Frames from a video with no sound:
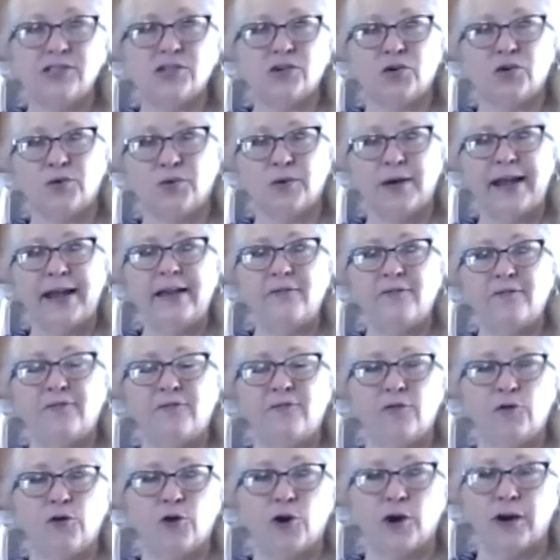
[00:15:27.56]
great
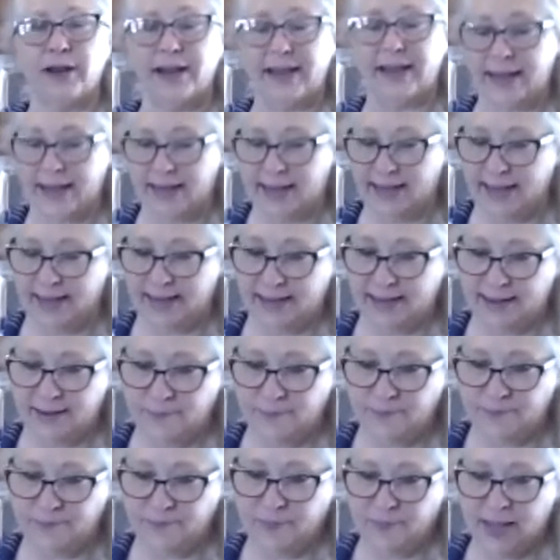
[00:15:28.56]
for
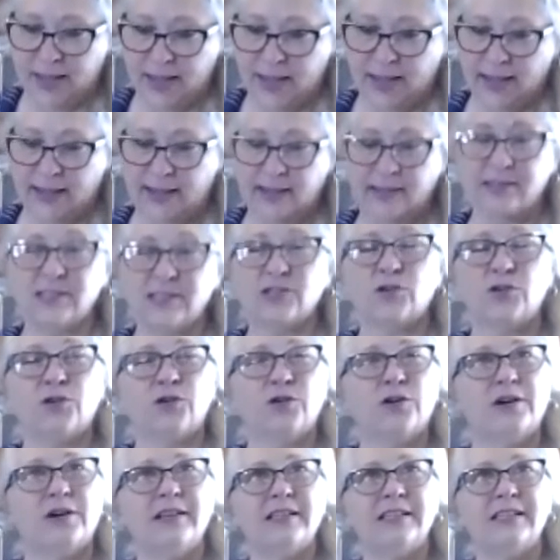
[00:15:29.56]
eating. It's
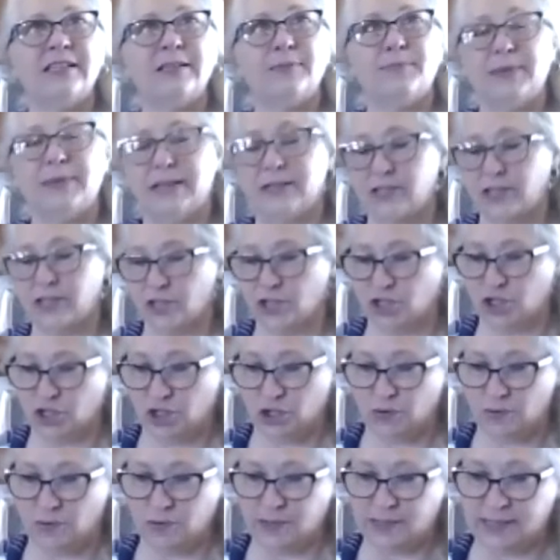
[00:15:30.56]
crisp, it's
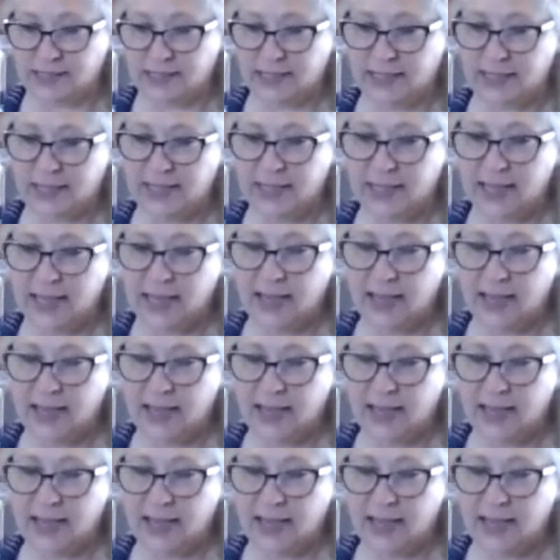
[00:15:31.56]
juicy.